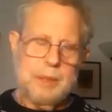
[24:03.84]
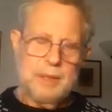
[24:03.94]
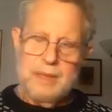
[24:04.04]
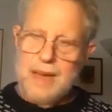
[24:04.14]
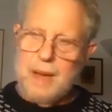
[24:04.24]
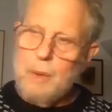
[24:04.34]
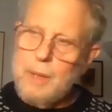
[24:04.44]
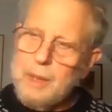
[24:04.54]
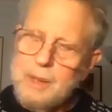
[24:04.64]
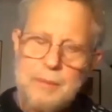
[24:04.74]
we did not
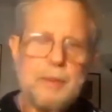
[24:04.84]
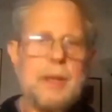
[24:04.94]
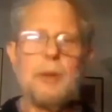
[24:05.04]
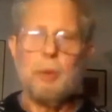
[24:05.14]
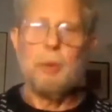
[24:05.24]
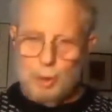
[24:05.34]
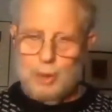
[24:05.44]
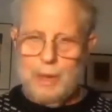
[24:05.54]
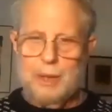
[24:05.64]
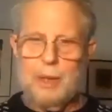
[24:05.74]
want to live in a
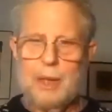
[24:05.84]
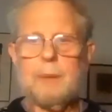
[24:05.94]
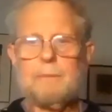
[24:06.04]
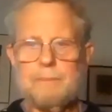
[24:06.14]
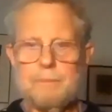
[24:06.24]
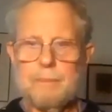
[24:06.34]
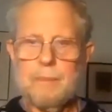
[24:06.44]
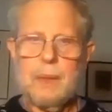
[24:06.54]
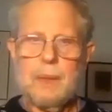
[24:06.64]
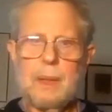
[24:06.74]
rural area
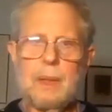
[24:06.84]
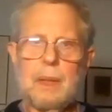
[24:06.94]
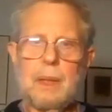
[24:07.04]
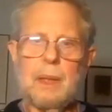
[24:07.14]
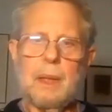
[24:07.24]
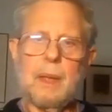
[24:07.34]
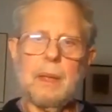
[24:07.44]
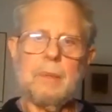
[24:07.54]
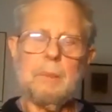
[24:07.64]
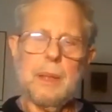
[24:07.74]

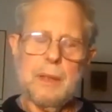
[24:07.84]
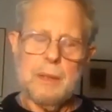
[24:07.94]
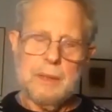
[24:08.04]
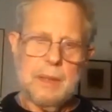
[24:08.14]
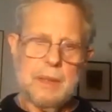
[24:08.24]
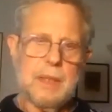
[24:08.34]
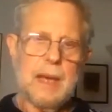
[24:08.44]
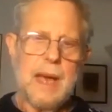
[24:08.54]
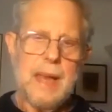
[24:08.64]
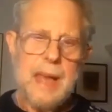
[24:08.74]
because they
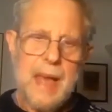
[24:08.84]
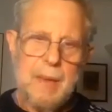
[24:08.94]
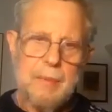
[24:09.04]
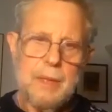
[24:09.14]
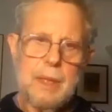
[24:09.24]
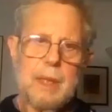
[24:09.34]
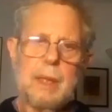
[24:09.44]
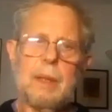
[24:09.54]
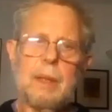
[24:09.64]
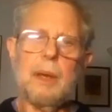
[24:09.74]
did not have
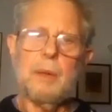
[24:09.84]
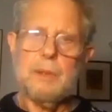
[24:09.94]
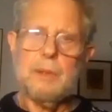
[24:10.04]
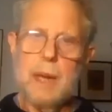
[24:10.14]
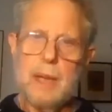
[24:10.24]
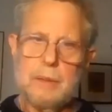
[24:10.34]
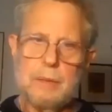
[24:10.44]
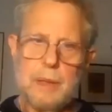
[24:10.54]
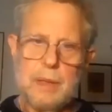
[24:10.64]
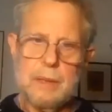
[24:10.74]
those
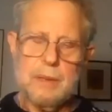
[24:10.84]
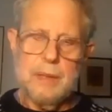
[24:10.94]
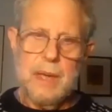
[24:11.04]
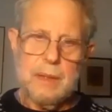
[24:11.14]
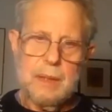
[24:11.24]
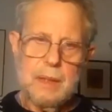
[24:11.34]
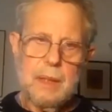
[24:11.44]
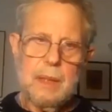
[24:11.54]
kinds of things that